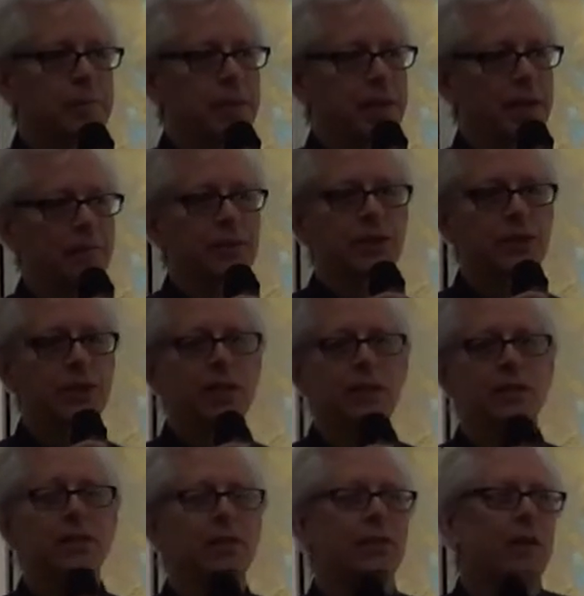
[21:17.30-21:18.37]
but never see it
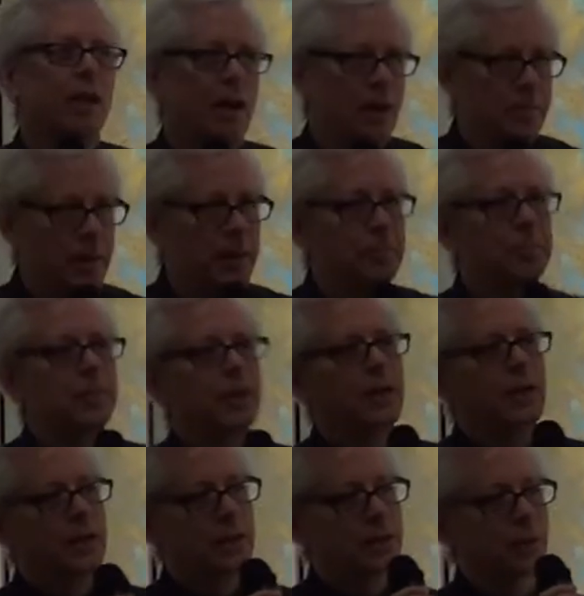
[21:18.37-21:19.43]
until you climb up
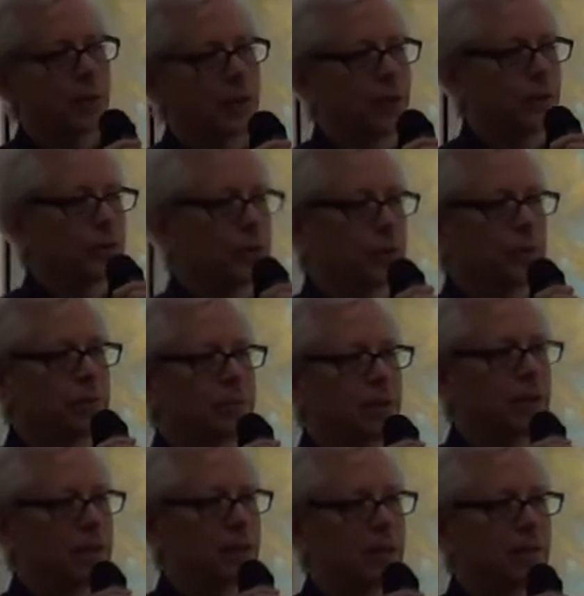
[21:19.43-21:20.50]
20 or 30
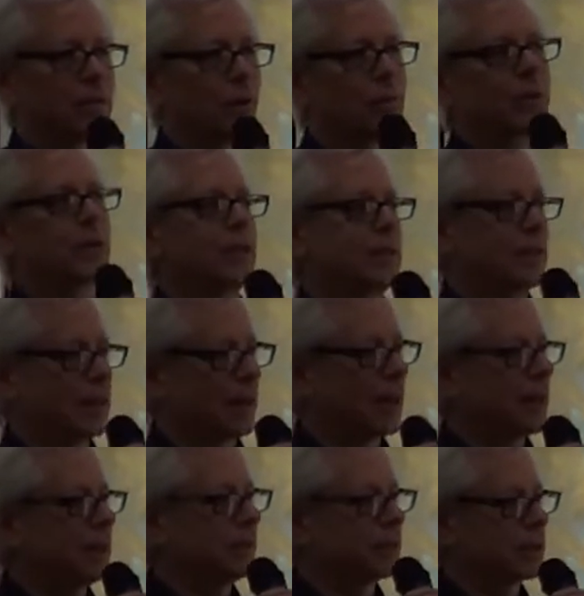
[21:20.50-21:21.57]
feet and you're over the
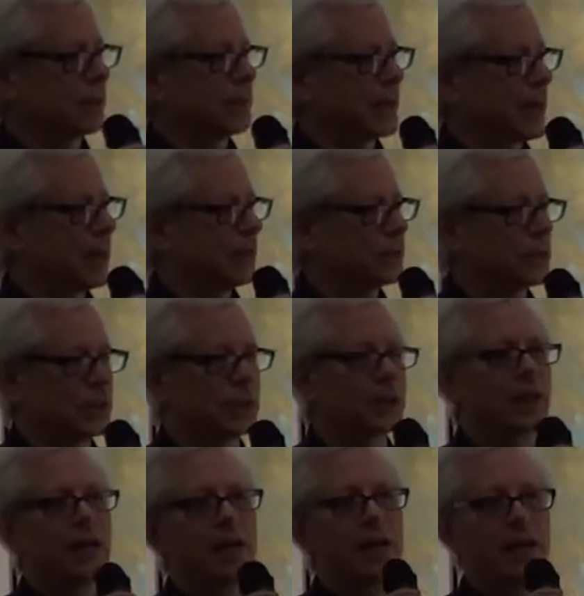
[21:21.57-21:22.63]
height of some of the
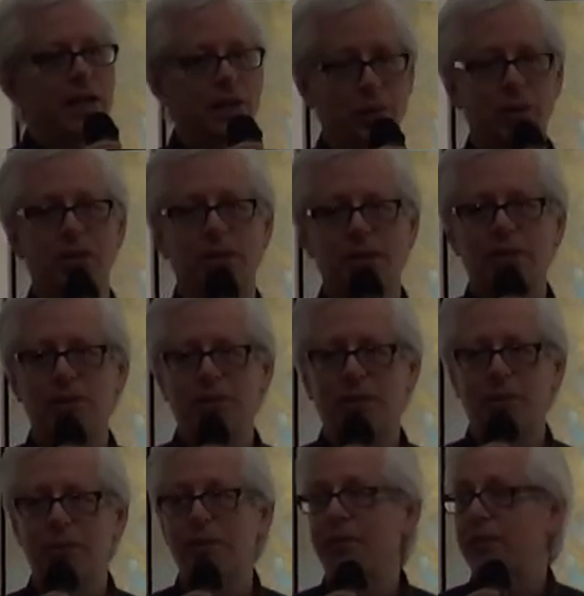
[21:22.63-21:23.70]
houses in order to see
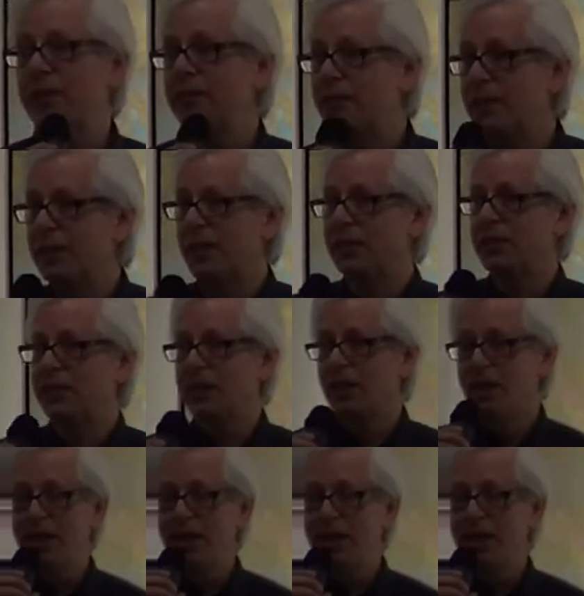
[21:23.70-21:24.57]
the river. And that's,